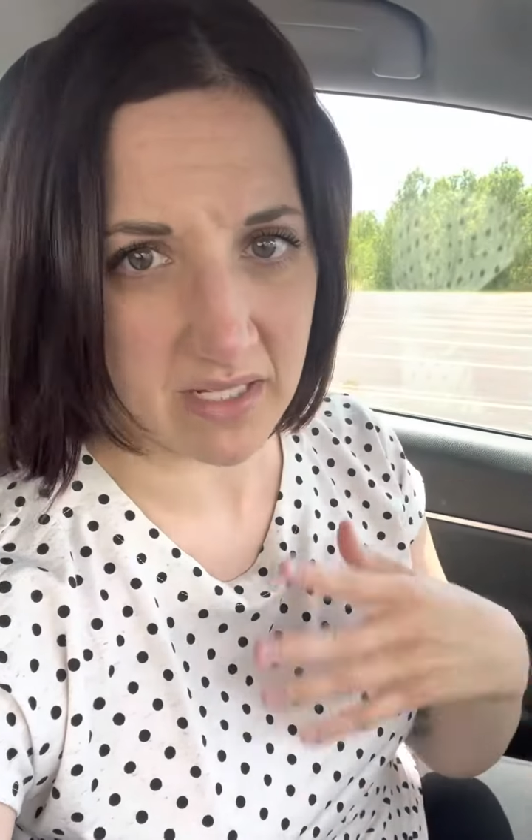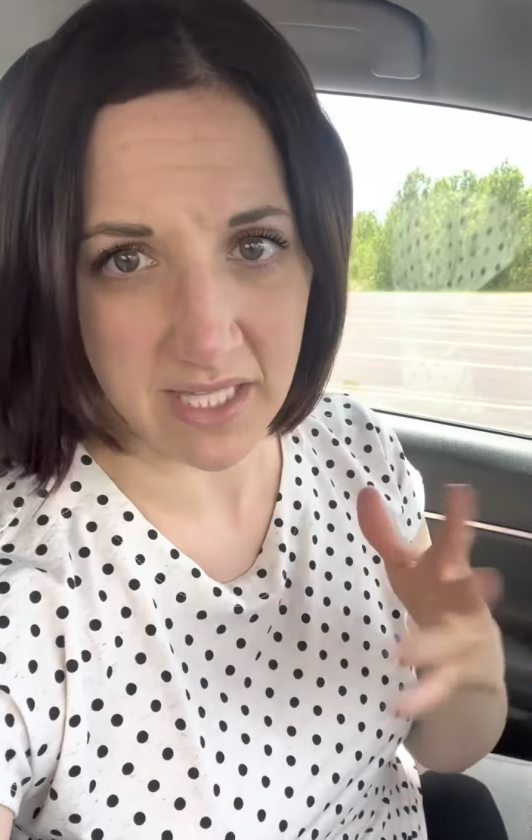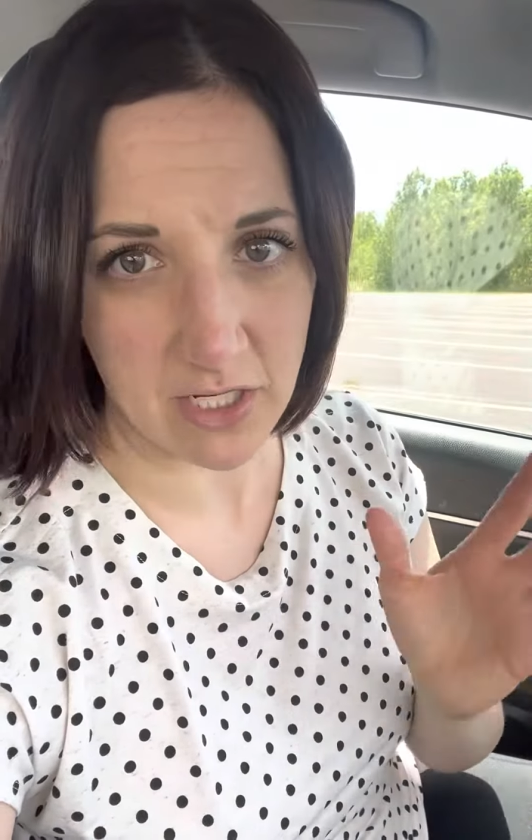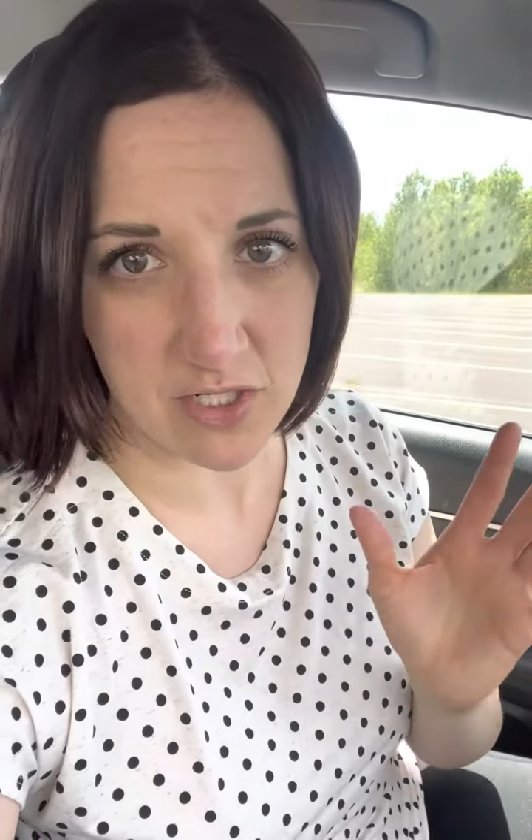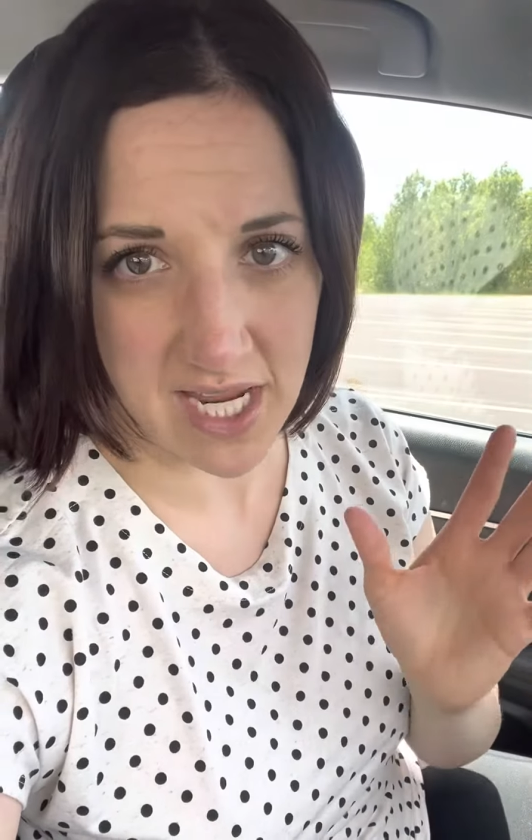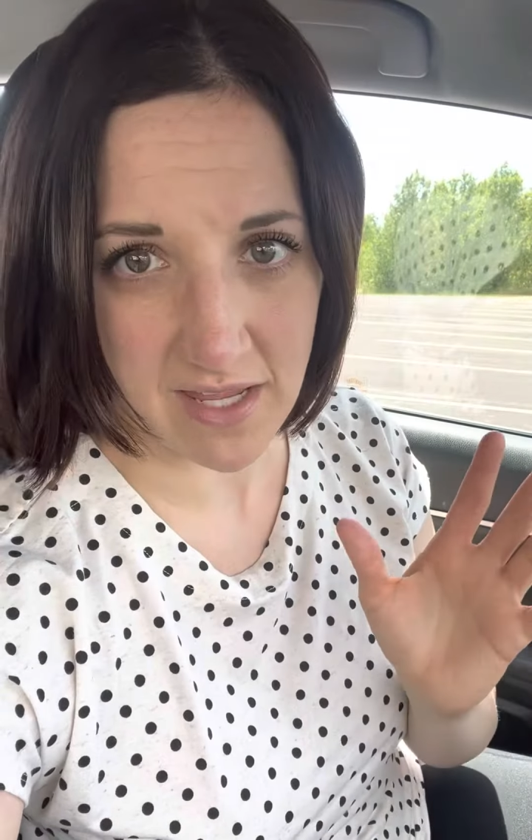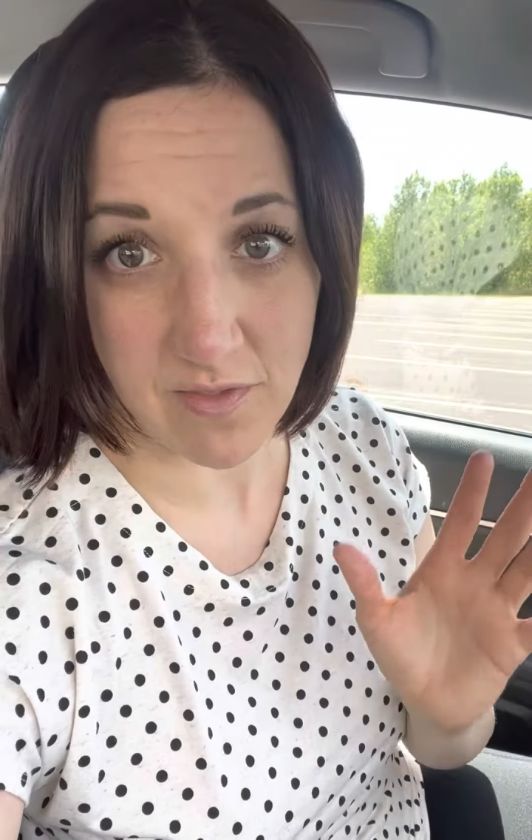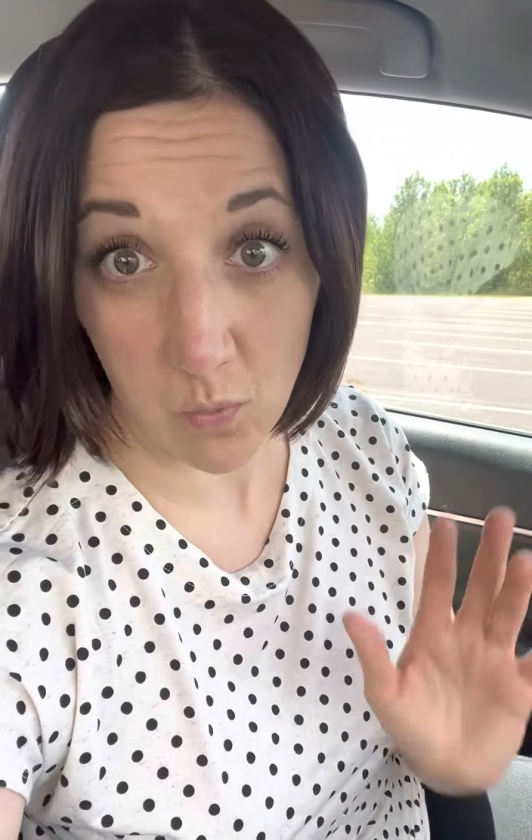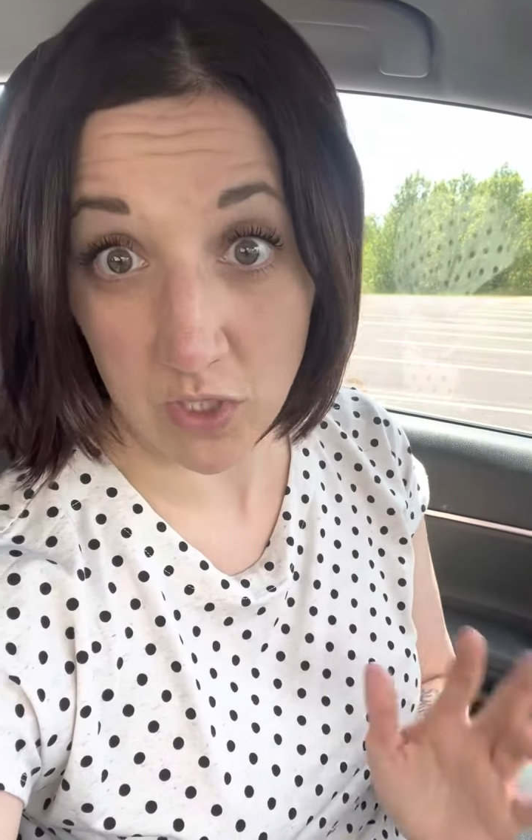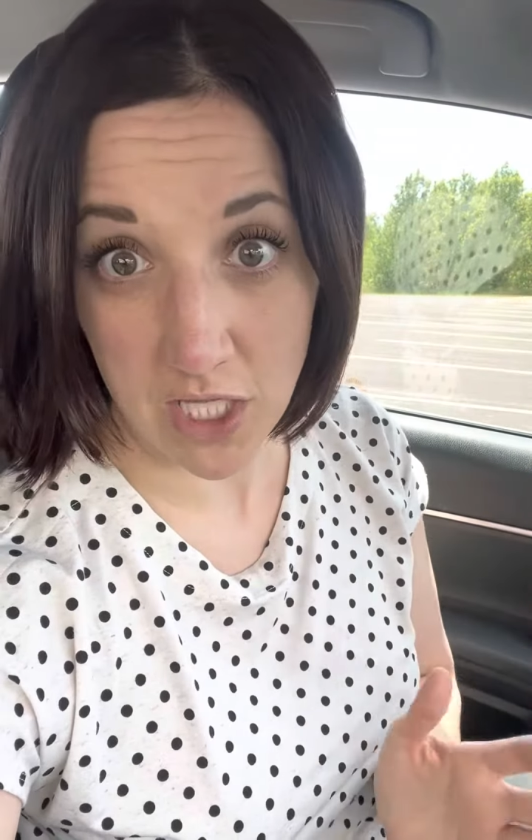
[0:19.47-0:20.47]
later date
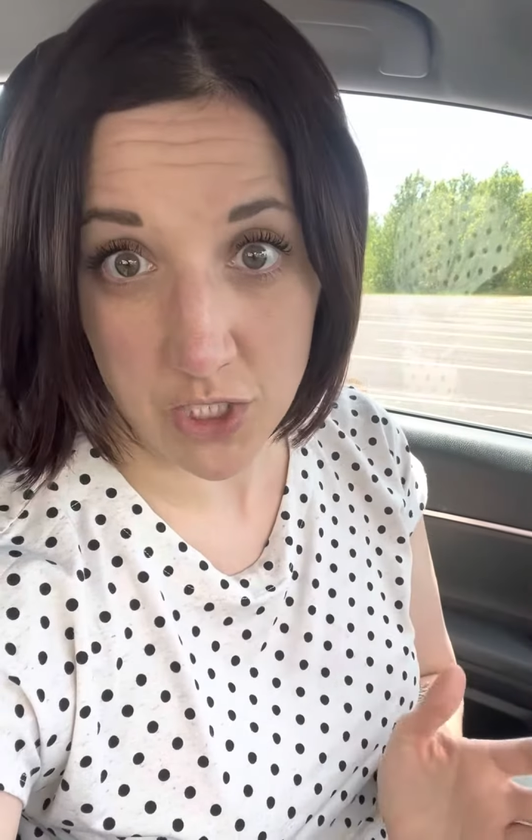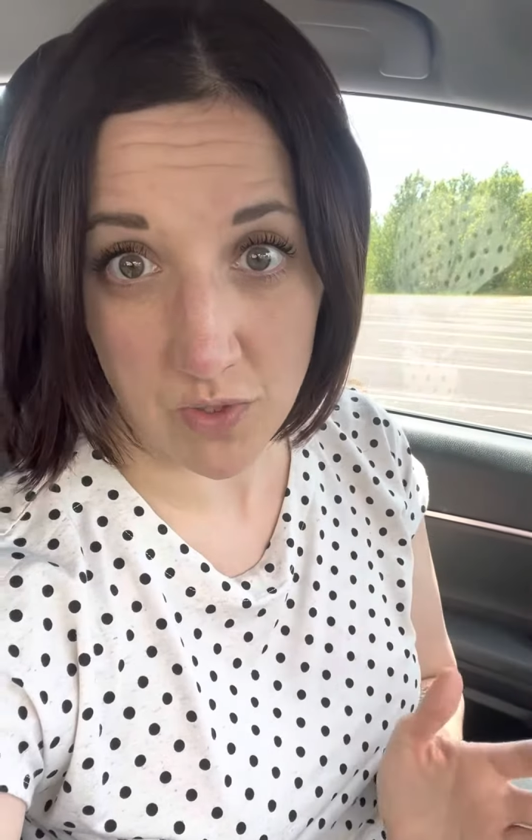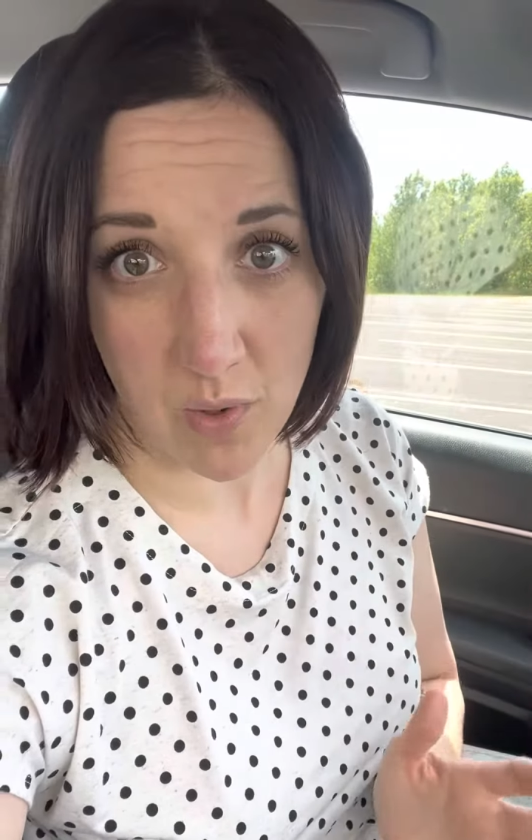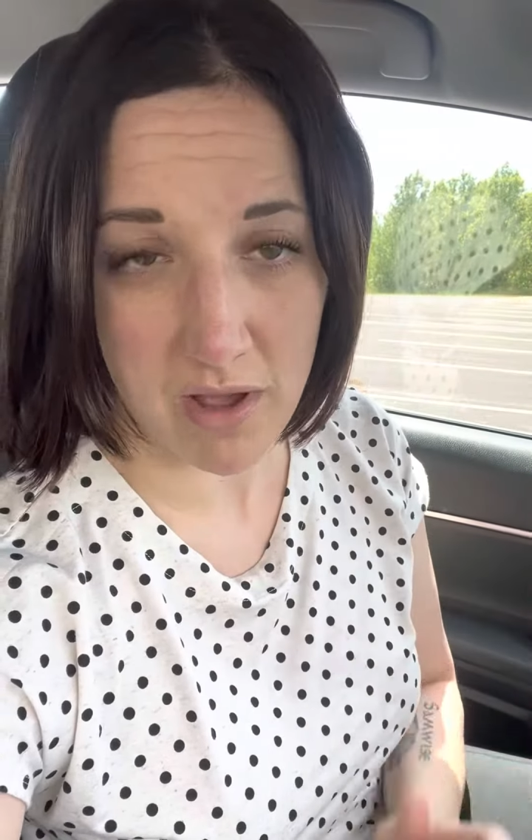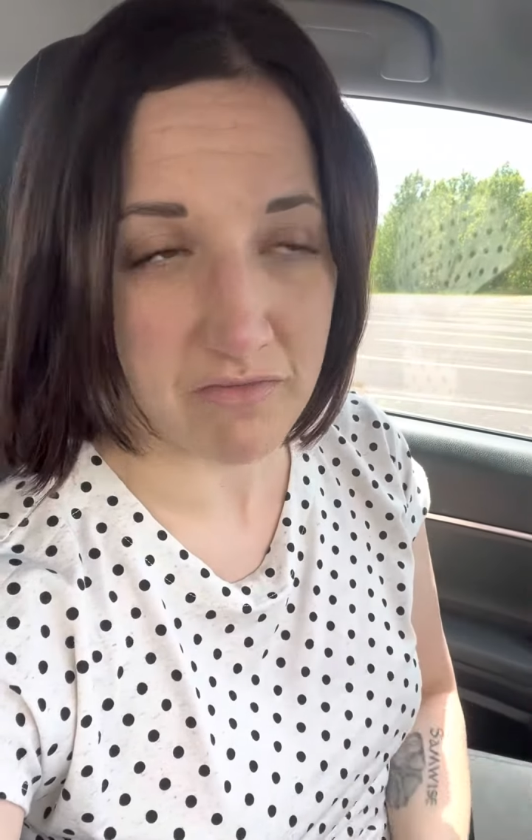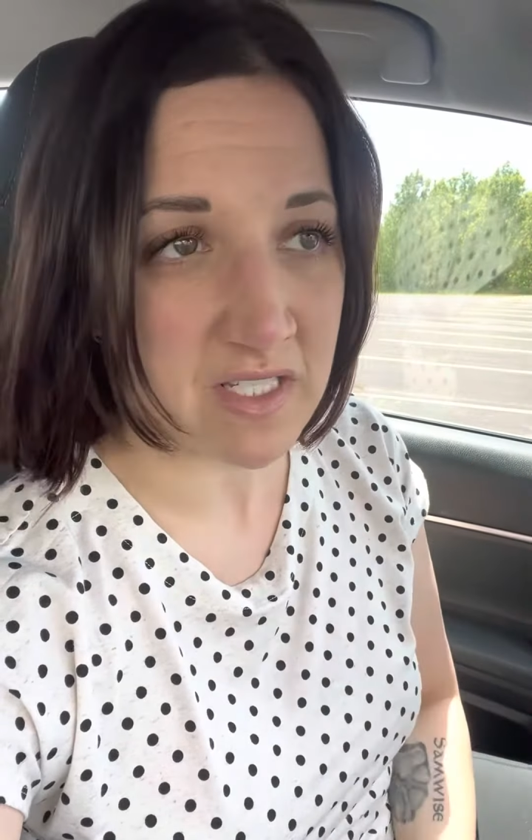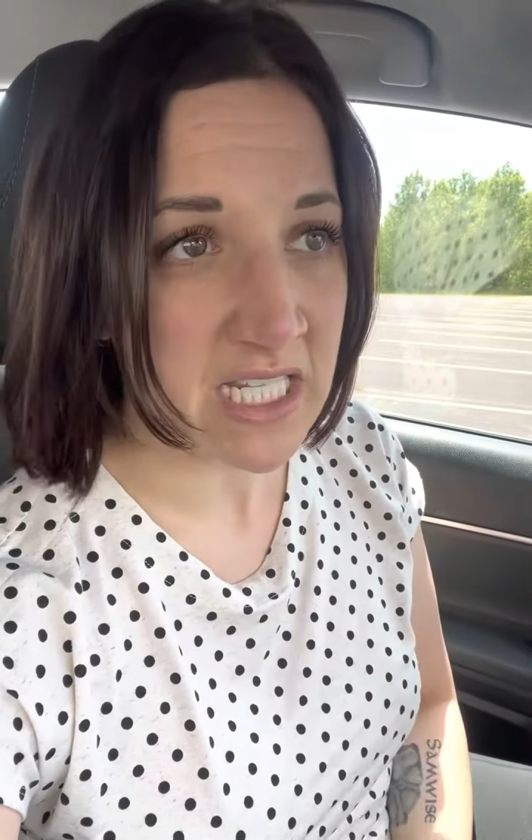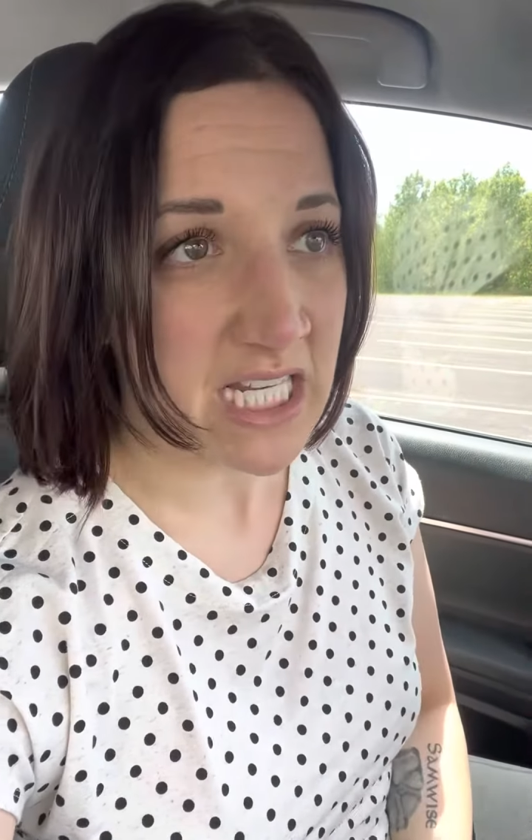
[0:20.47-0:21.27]
that we'll let you know of.